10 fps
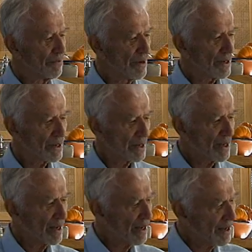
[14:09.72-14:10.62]
But
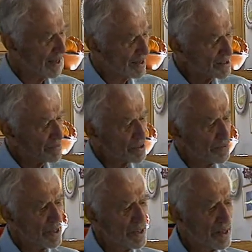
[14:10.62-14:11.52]
it seems
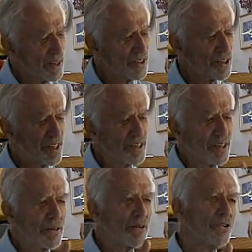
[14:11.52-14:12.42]
to me, just
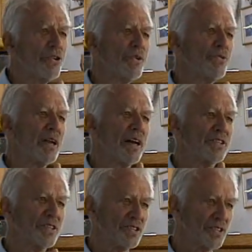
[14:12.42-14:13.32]
as in human
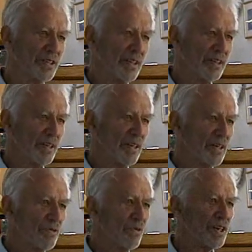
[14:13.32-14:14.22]
relations,
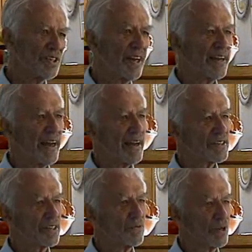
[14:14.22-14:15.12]
we shake
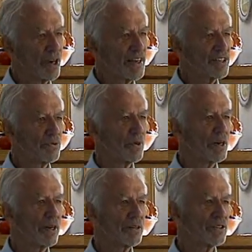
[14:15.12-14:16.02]
hands and we're nice to
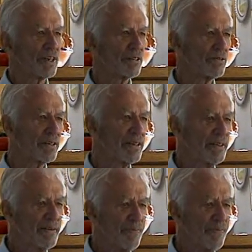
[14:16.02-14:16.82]
one another generally.